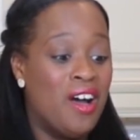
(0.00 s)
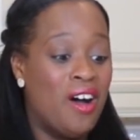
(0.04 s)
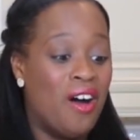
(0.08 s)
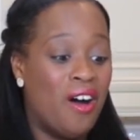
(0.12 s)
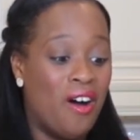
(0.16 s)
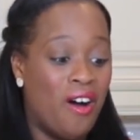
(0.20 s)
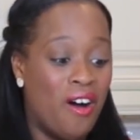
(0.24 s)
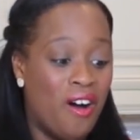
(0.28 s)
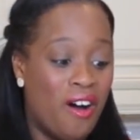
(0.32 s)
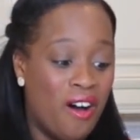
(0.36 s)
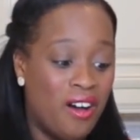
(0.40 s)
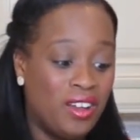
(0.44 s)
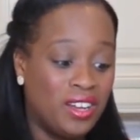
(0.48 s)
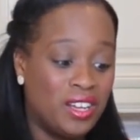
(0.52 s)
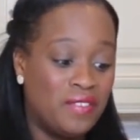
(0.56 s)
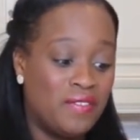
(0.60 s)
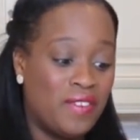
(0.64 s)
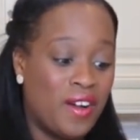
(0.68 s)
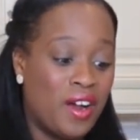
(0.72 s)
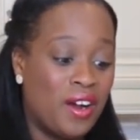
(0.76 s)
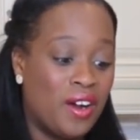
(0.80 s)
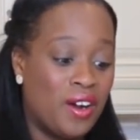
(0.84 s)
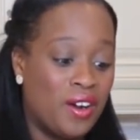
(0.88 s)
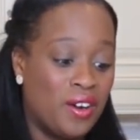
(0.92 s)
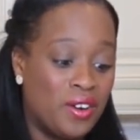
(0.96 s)
All of
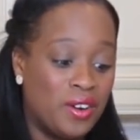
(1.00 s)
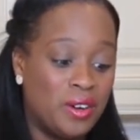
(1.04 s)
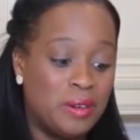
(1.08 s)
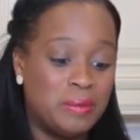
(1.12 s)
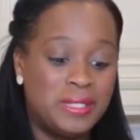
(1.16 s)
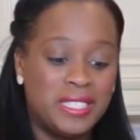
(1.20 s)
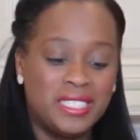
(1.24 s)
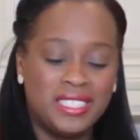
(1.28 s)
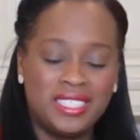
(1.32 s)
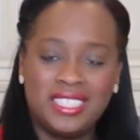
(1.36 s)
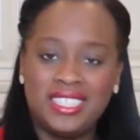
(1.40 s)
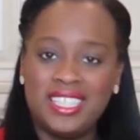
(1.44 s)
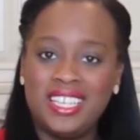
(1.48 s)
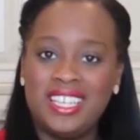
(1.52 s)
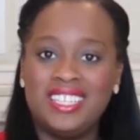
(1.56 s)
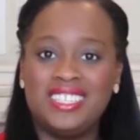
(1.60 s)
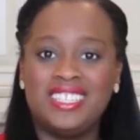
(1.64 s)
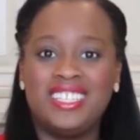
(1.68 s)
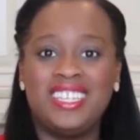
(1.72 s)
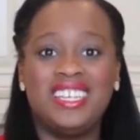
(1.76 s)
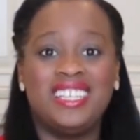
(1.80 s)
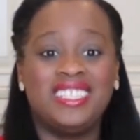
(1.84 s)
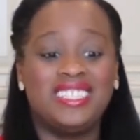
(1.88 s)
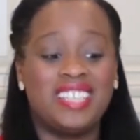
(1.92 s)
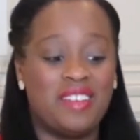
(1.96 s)
our herbs and
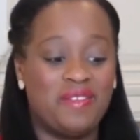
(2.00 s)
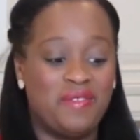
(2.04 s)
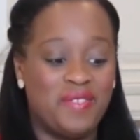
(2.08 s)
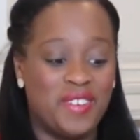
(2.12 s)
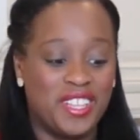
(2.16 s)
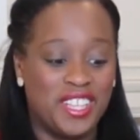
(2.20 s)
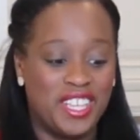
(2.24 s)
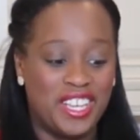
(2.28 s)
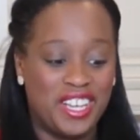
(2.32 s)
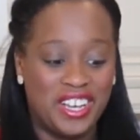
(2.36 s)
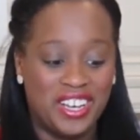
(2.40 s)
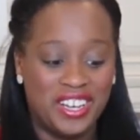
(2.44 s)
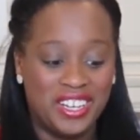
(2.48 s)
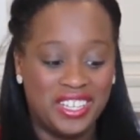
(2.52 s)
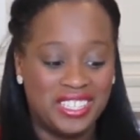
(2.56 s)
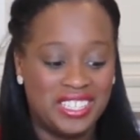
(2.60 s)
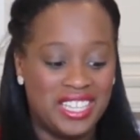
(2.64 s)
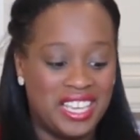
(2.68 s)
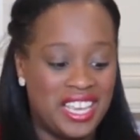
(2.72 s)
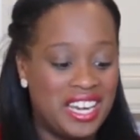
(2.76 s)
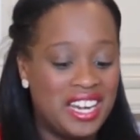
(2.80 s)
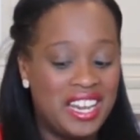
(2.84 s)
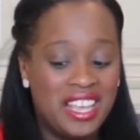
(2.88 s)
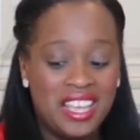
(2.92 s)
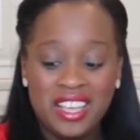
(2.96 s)
seasonings have really cooked
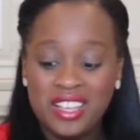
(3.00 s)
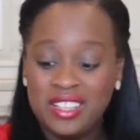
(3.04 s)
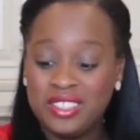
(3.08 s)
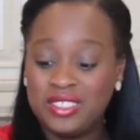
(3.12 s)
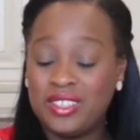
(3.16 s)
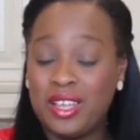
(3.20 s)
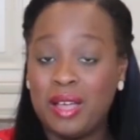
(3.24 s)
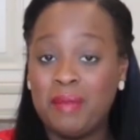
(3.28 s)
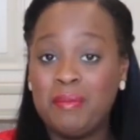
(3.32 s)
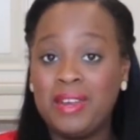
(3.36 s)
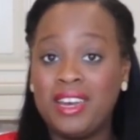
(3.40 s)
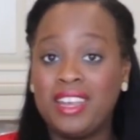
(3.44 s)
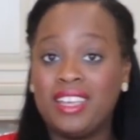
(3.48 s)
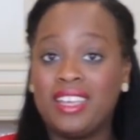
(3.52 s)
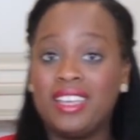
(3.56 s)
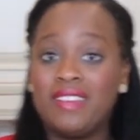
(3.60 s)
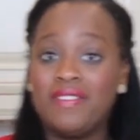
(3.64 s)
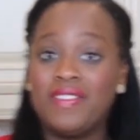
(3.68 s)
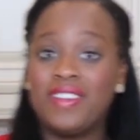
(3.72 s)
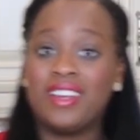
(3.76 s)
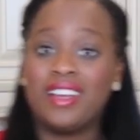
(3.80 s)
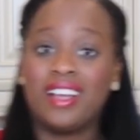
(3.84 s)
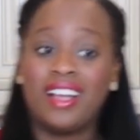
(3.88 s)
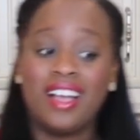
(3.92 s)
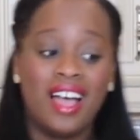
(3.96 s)
in. So I'm going to give
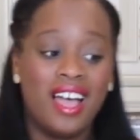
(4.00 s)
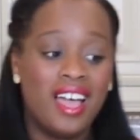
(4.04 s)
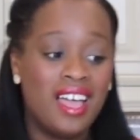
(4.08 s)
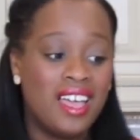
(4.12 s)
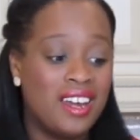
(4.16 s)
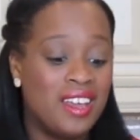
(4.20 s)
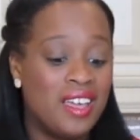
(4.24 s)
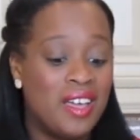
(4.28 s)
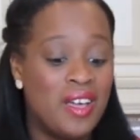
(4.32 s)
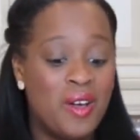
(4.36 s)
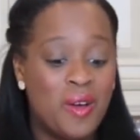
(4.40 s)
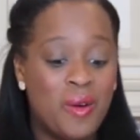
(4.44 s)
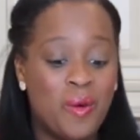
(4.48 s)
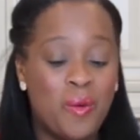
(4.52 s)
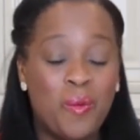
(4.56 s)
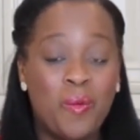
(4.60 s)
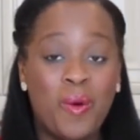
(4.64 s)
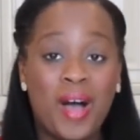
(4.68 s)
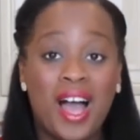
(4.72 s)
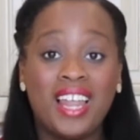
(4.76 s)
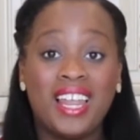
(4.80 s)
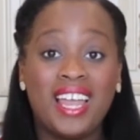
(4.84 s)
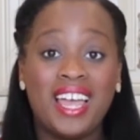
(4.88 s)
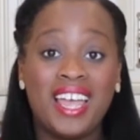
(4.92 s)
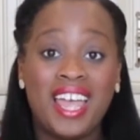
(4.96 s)
it a cut.
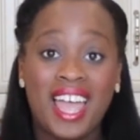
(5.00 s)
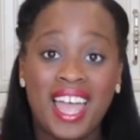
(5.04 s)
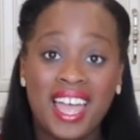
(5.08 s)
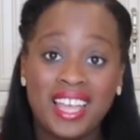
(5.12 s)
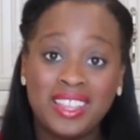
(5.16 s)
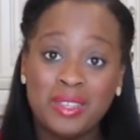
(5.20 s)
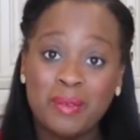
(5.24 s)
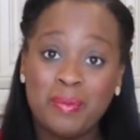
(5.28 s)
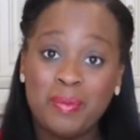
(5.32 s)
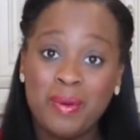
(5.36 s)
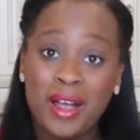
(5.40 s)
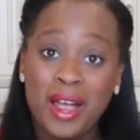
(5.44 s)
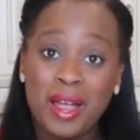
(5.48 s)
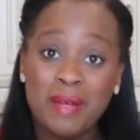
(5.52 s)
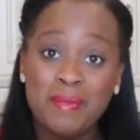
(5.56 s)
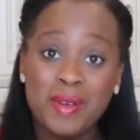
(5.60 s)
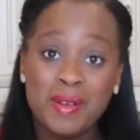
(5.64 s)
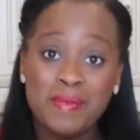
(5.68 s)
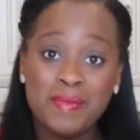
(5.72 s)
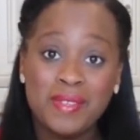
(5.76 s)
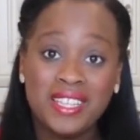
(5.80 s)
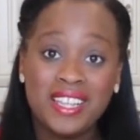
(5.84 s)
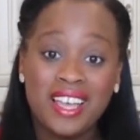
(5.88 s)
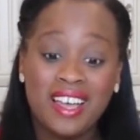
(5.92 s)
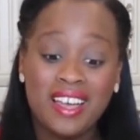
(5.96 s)
While I had the prime rib
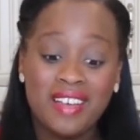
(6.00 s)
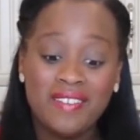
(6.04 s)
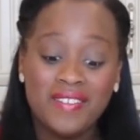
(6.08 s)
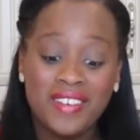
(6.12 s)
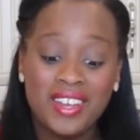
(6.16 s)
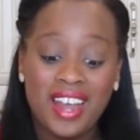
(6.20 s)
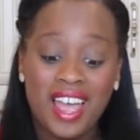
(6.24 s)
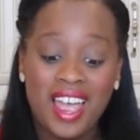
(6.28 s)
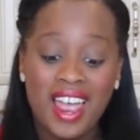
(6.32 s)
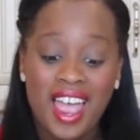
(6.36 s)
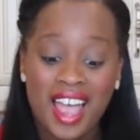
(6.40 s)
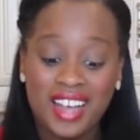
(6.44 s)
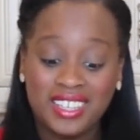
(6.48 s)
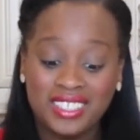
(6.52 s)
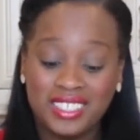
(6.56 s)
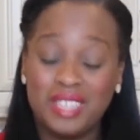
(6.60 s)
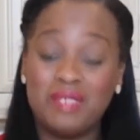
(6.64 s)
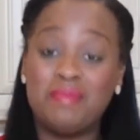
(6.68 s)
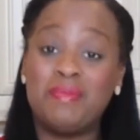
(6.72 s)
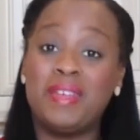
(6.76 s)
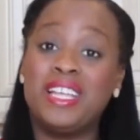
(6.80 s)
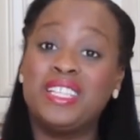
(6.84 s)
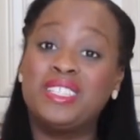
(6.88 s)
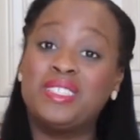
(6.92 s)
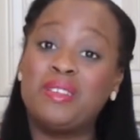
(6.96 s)
in the oven, I actually
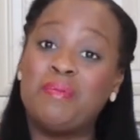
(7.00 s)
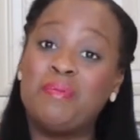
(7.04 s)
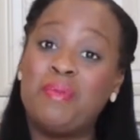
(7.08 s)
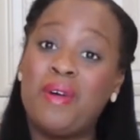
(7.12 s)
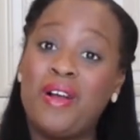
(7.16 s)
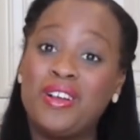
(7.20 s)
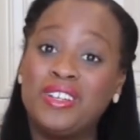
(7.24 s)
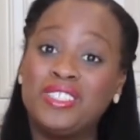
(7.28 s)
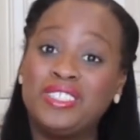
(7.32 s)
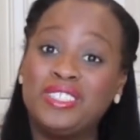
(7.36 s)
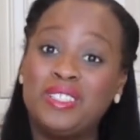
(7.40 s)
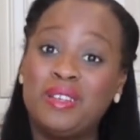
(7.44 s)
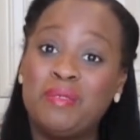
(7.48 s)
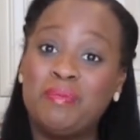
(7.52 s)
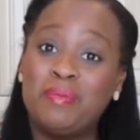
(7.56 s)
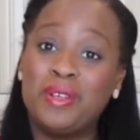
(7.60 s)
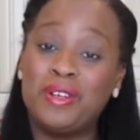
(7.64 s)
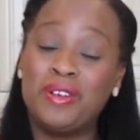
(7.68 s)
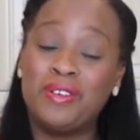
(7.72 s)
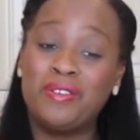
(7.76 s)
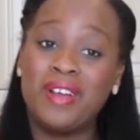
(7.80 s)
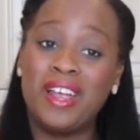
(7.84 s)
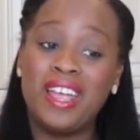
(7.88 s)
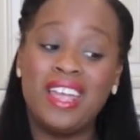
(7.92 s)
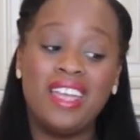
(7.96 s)
made some parsnip
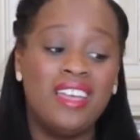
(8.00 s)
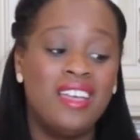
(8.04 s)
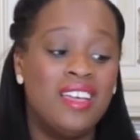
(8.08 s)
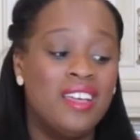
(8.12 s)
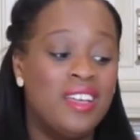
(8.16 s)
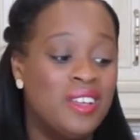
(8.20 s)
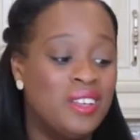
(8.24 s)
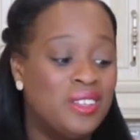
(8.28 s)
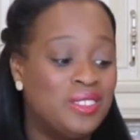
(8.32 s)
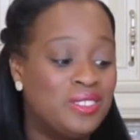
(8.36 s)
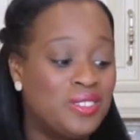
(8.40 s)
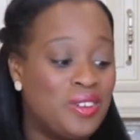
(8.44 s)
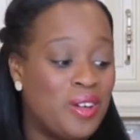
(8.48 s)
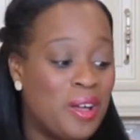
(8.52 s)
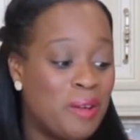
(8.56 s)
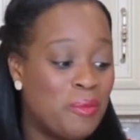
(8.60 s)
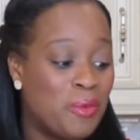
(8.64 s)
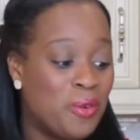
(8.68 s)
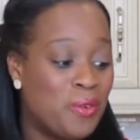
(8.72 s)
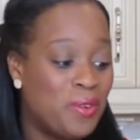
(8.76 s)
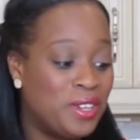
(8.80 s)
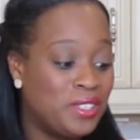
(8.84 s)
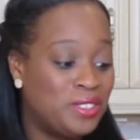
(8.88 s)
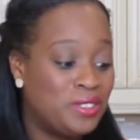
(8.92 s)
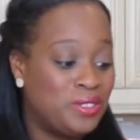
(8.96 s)
puree. So I'm
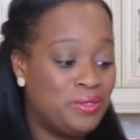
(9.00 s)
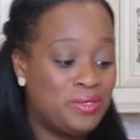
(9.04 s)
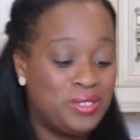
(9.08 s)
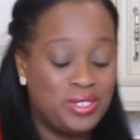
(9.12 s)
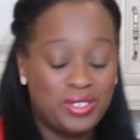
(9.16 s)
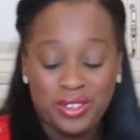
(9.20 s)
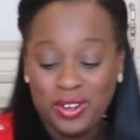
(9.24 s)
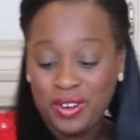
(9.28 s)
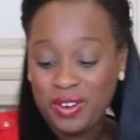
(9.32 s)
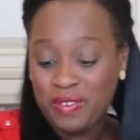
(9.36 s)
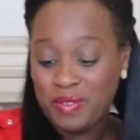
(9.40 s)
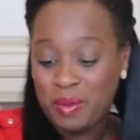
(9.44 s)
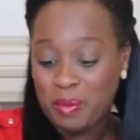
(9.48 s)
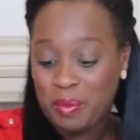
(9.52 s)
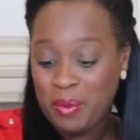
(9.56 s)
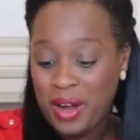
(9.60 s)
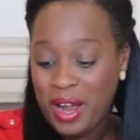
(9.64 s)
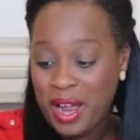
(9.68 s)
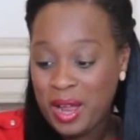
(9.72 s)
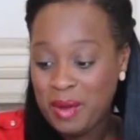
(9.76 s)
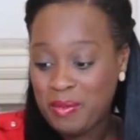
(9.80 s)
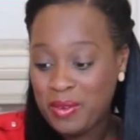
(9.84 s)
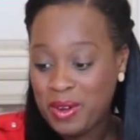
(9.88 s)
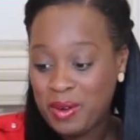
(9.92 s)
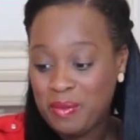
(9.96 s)
going to serve the
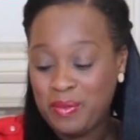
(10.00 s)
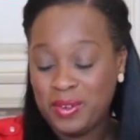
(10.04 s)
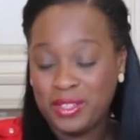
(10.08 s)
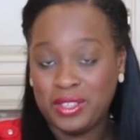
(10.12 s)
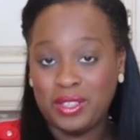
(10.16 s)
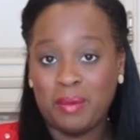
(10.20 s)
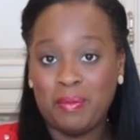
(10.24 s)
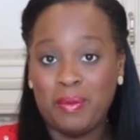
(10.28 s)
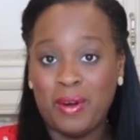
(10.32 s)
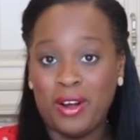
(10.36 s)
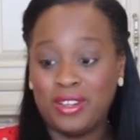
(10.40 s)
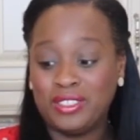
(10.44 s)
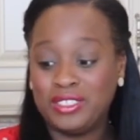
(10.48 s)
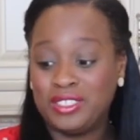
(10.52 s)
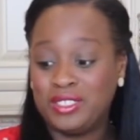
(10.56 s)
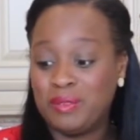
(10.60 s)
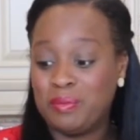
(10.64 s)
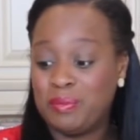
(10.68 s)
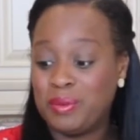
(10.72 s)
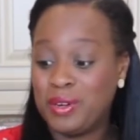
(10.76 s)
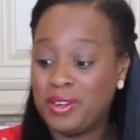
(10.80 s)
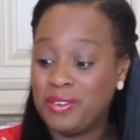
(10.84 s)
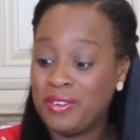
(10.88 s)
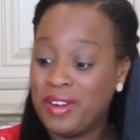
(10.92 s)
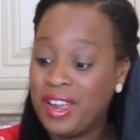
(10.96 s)
prime rib with the parsnip
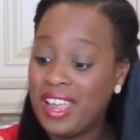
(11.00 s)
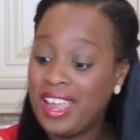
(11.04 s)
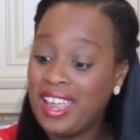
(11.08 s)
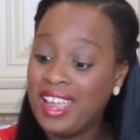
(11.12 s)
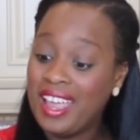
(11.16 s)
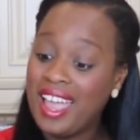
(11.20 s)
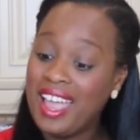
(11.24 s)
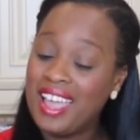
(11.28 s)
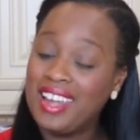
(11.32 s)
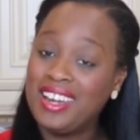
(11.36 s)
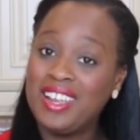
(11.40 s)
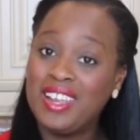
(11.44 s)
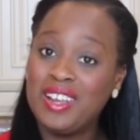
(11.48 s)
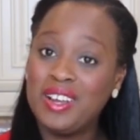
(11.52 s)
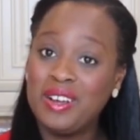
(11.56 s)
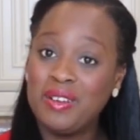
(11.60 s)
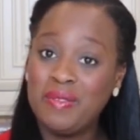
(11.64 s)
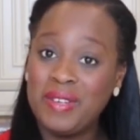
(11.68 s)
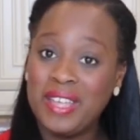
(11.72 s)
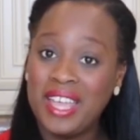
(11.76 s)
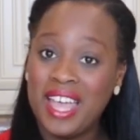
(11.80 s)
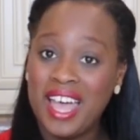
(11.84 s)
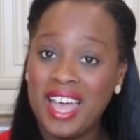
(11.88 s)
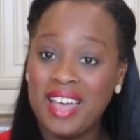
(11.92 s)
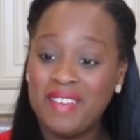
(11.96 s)
puree. And here
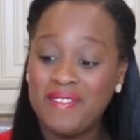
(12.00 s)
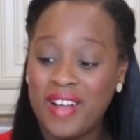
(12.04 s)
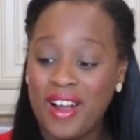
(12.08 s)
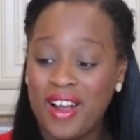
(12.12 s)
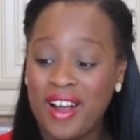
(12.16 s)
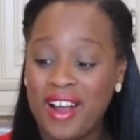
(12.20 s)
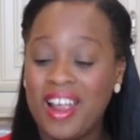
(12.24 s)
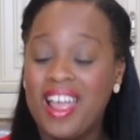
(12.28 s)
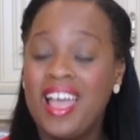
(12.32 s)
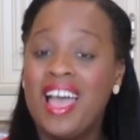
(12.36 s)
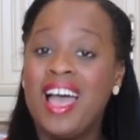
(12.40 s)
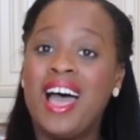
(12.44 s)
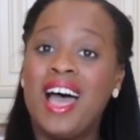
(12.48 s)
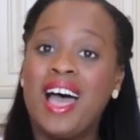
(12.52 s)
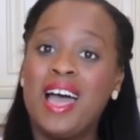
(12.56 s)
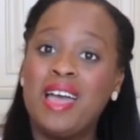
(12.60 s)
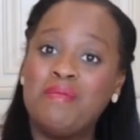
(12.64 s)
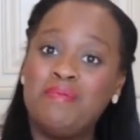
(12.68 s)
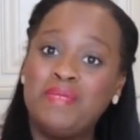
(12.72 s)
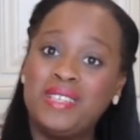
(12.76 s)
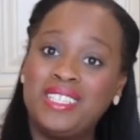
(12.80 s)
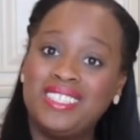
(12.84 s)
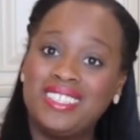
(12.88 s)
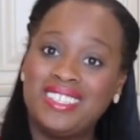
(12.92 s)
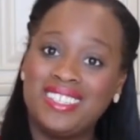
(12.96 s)
we have our
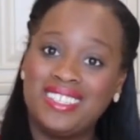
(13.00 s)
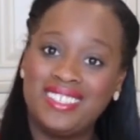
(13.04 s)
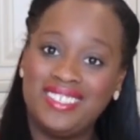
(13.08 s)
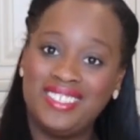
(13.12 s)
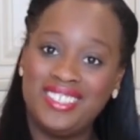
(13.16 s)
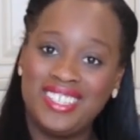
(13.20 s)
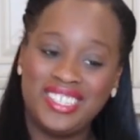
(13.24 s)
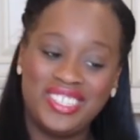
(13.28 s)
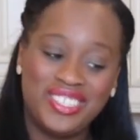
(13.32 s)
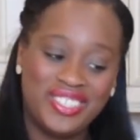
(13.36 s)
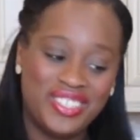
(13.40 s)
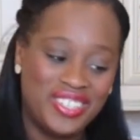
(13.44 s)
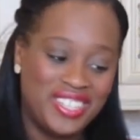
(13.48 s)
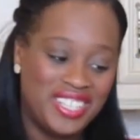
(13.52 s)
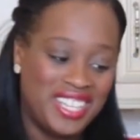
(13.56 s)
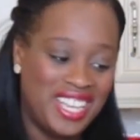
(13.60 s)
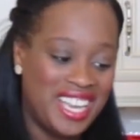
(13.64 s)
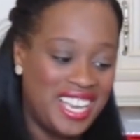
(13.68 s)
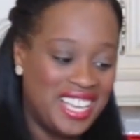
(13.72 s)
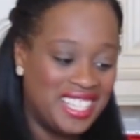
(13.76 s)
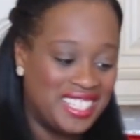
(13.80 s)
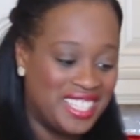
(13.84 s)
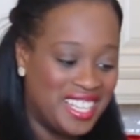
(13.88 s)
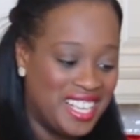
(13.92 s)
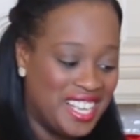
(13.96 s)
hibiscus ginger
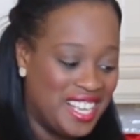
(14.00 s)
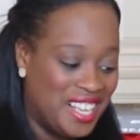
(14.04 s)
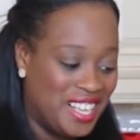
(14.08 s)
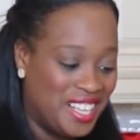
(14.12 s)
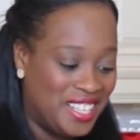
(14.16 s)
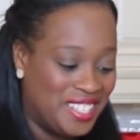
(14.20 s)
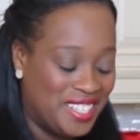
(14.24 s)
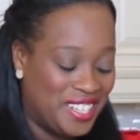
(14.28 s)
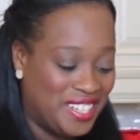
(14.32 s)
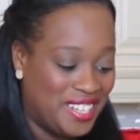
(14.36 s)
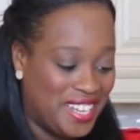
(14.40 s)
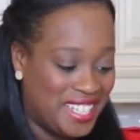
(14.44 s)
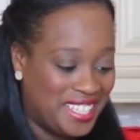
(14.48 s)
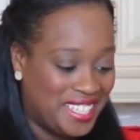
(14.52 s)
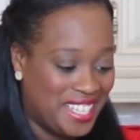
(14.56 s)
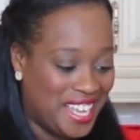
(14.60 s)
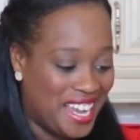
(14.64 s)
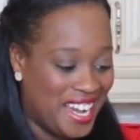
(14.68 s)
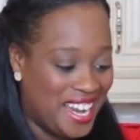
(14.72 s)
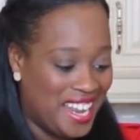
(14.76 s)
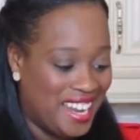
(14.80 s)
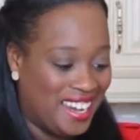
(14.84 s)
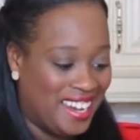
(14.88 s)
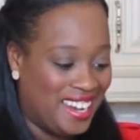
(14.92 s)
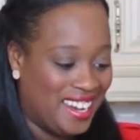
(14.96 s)
glaze. So let's cut
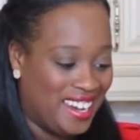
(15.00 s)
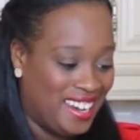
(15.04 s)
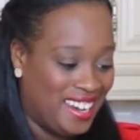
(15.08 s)
in.